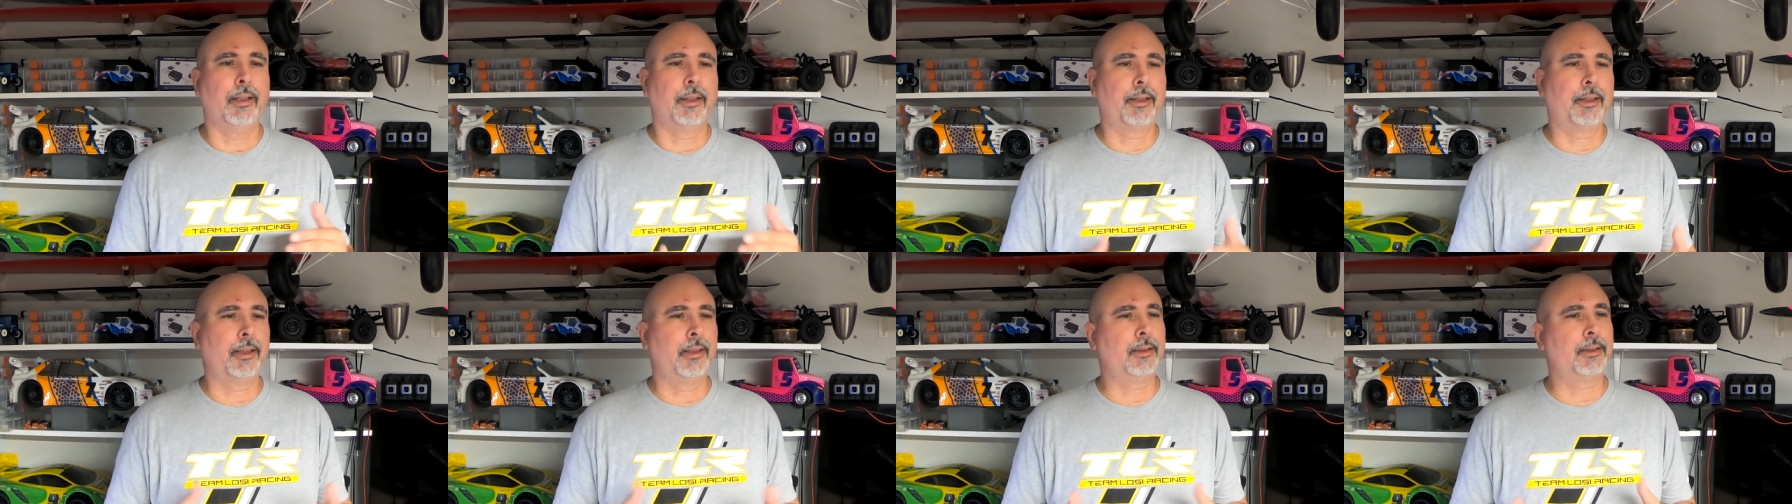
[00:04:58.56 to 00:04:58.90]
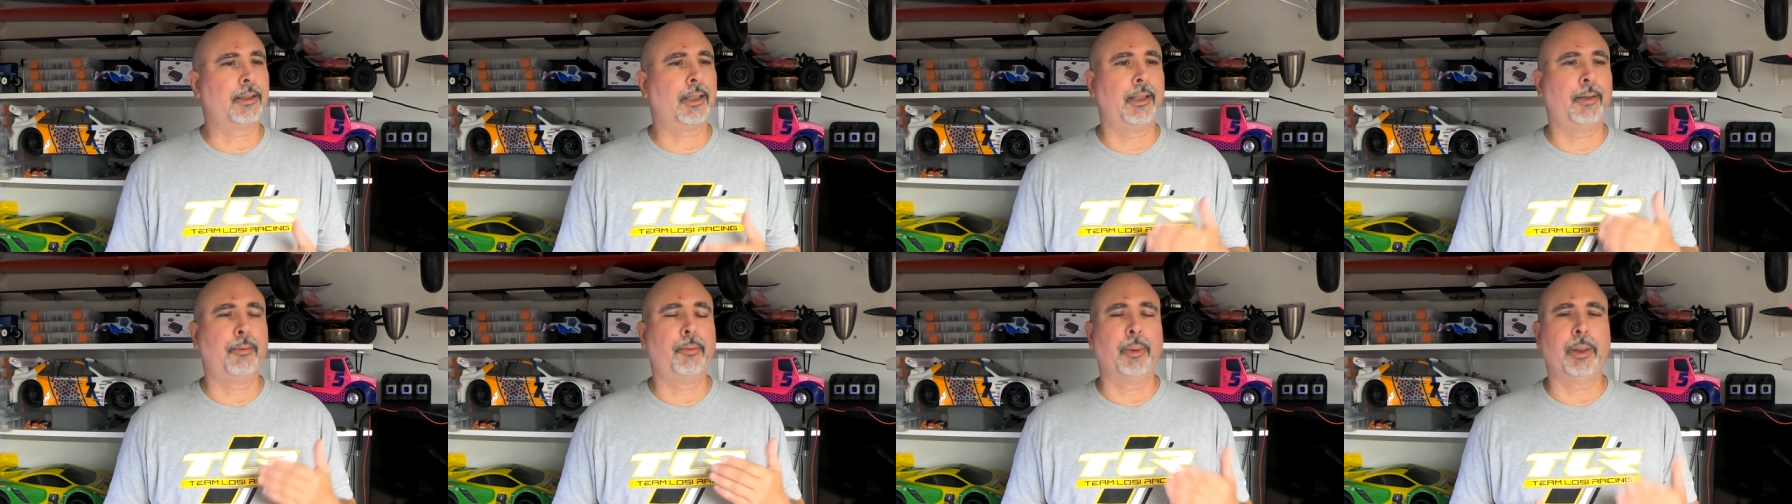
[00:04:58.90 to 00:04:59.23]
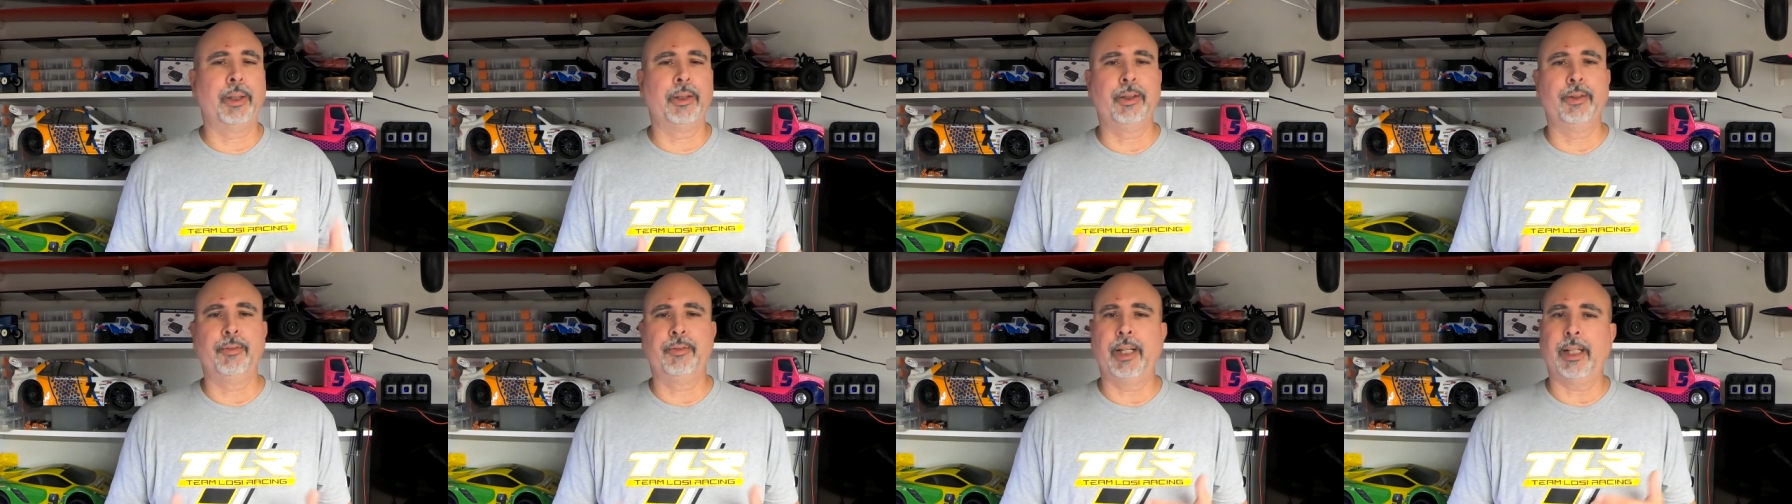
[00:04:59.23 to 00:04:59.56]
Things like where
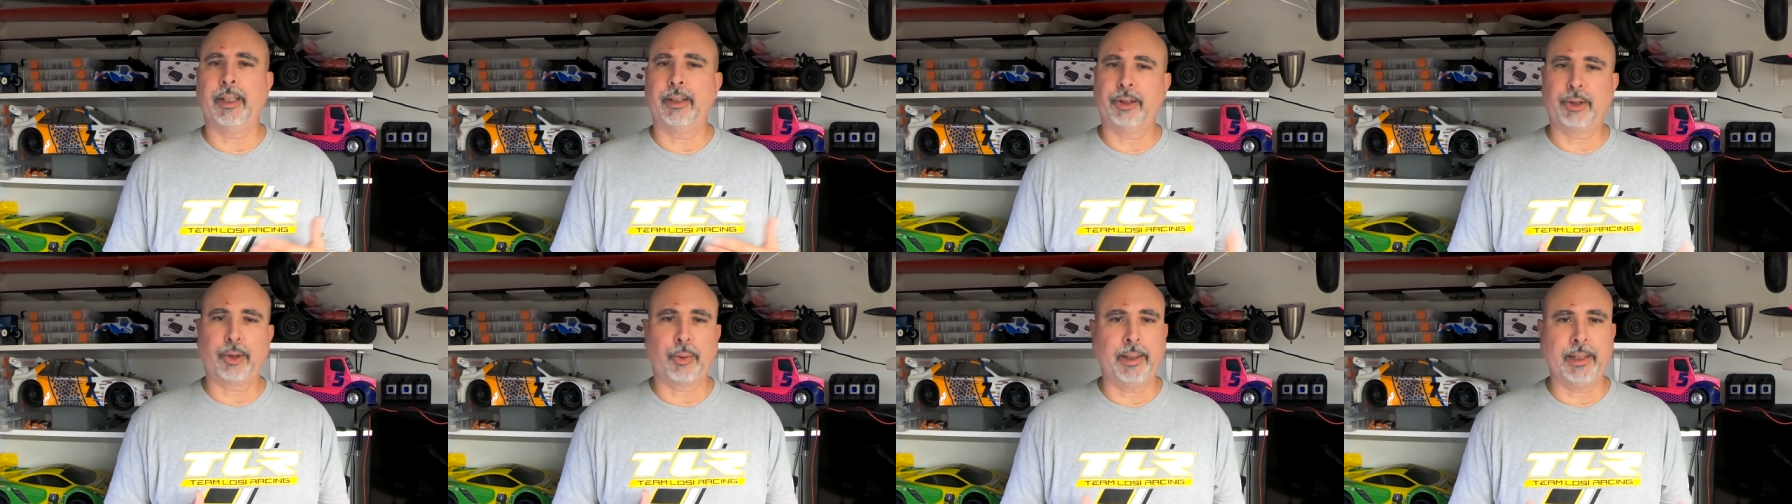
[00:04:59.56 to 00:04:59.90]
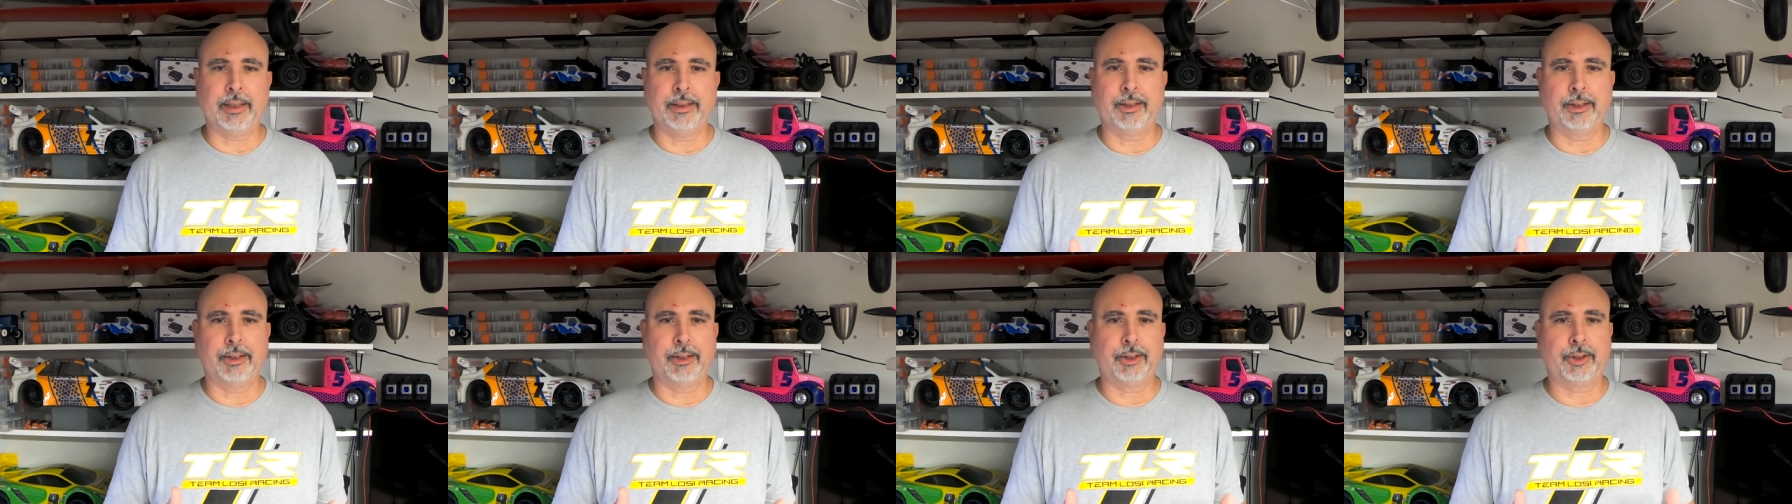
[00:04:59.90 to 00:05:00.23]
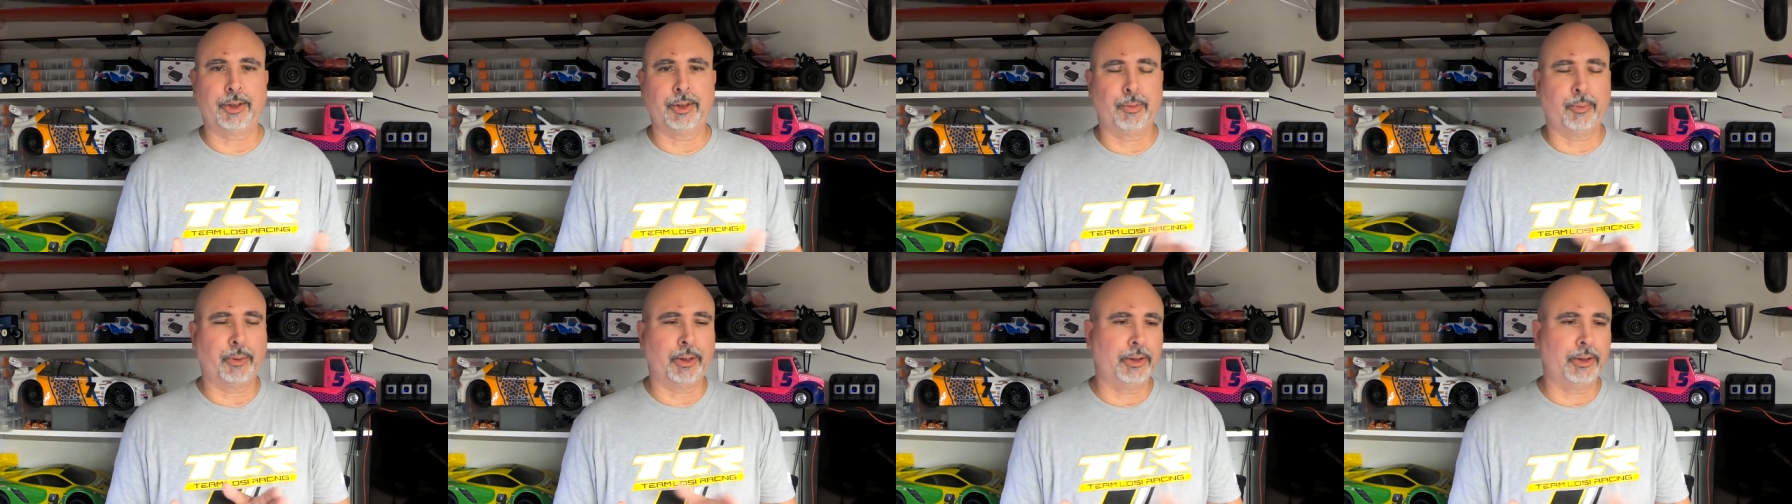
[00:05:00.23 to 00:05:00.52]
you've got a transition,